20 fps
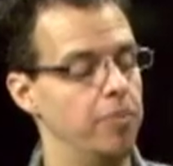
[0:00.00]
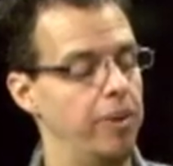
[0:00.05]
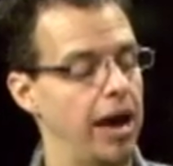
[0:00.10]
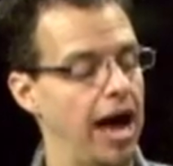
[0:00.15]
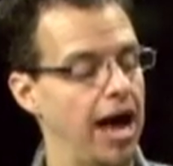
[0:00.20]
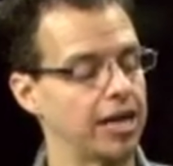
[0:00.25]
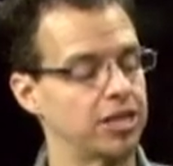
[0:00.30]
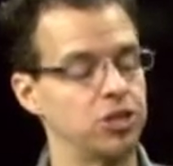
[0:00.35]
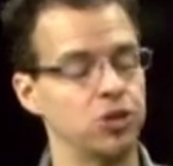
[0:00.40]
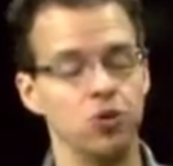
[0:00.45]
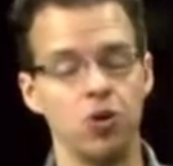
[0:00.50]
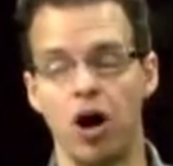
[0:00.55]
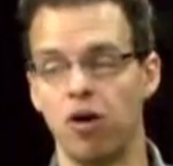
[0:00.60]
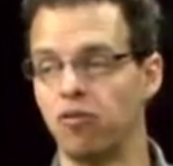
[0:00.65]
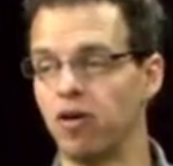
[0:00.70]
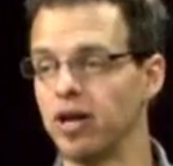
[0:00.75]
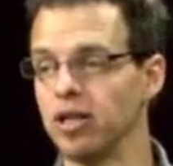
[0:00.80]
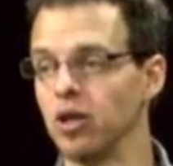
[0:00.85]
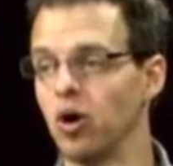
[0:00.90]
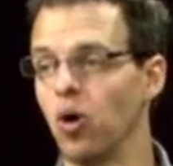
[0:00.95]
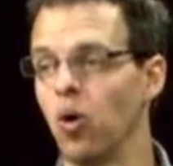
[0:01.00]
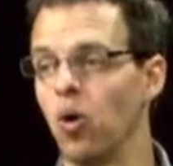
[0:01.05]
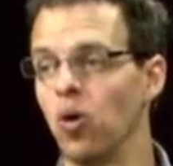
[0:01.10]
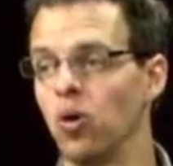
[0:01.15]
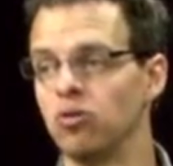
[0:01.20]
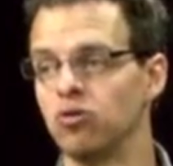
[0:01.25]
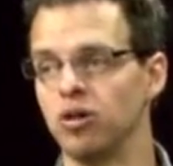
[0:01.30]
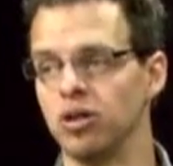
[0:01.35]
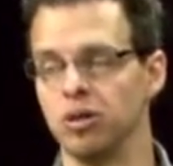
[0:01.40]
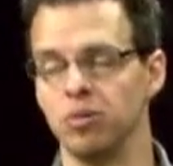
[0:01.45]
back to our regular
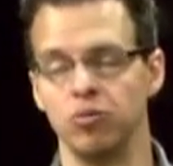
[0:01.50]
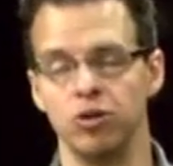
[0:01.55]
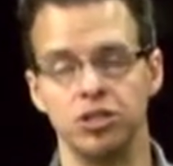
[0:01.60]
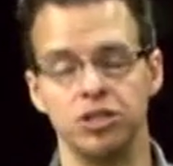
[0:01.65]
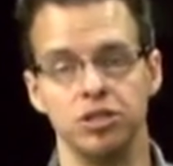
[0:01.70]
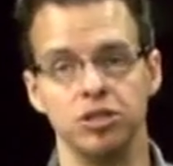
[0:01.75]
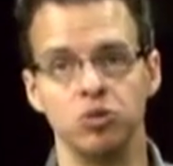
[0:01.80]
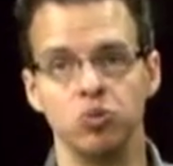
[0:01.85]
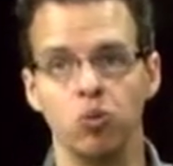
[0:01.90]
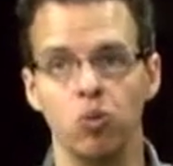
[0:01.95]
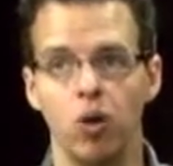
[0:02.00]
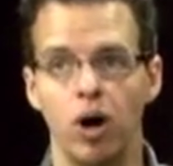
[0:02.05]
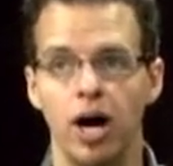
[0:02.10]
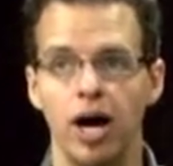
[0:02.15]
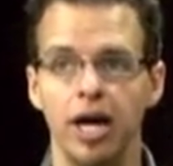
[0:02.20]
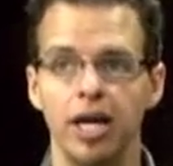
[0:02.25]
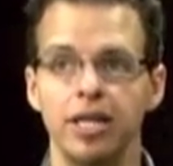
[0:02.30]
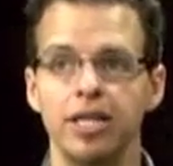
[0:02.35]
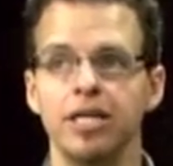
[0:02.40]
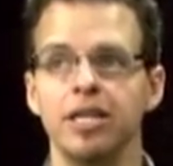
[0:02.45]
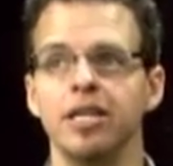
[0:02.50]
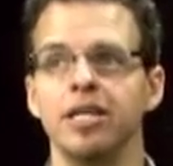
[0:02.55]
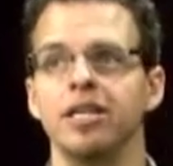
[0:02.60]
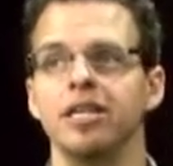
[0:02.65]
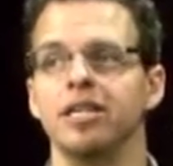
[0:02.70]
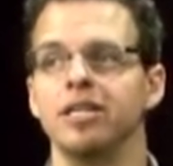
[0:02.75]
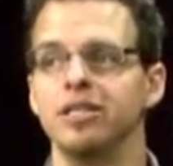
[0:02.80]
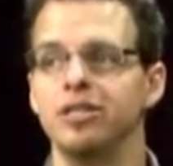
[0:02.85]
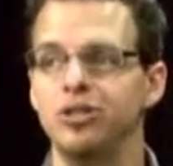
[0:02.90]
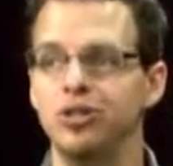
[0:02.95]
old rhythm, which is
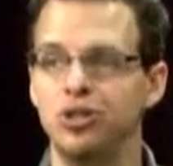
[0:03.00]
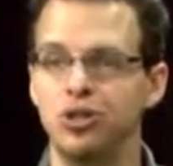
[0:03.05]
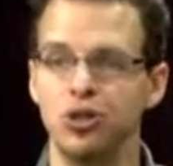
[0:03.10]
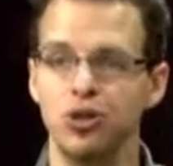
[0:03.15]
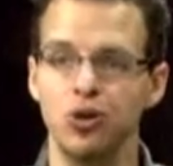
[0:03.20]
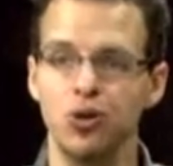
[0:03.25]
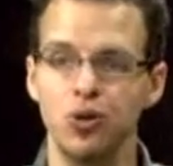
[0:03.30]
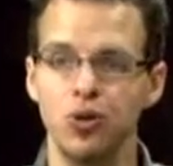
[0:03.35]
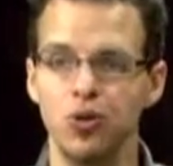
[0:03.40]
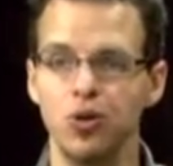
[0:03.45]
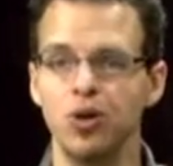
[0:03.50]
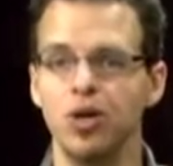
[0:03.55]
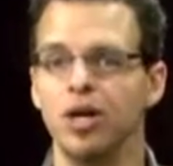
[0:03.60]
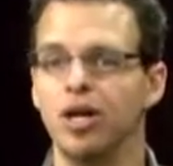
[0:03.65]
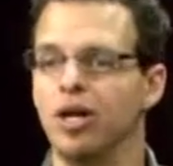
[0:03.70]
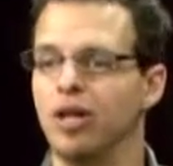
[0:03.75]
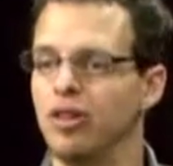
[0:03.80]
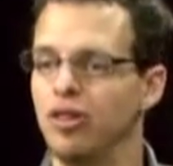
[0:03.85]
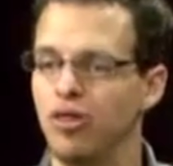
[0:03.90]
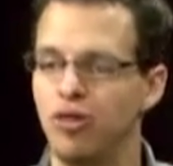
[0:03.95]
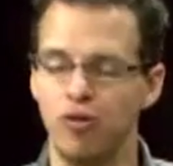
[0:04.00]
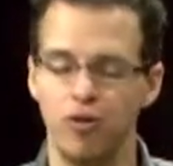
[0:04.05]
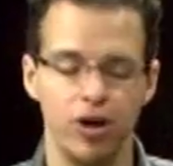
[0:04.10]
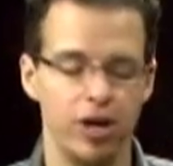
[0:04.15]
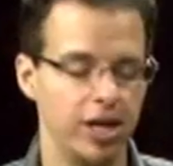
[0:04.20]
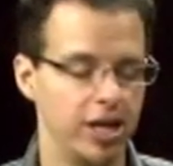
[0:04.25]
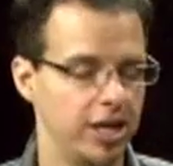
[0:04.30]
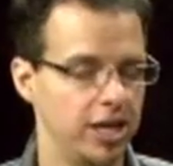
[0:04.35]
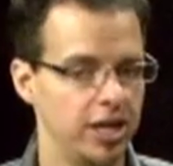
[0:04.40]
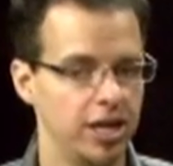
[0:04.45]
1, 2,
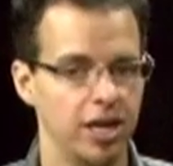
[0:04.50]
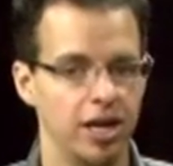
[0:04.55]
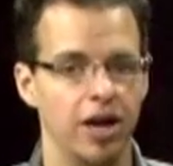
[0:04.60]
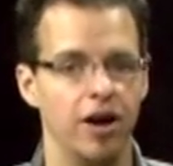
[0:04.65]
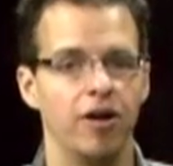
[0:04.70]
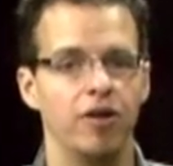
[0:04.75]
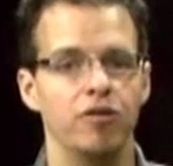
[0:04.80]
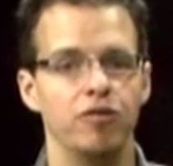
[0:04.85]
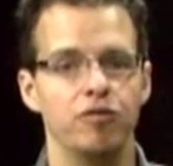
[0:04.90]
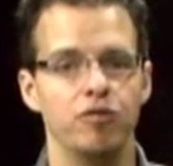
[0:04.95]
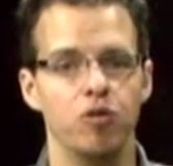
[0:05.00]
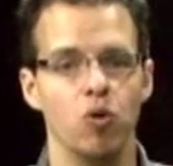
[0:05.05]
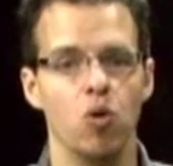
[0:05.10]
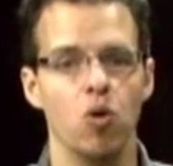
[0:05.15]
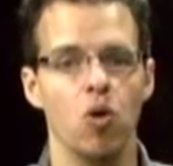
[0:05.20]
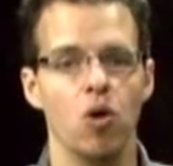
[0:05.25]
3,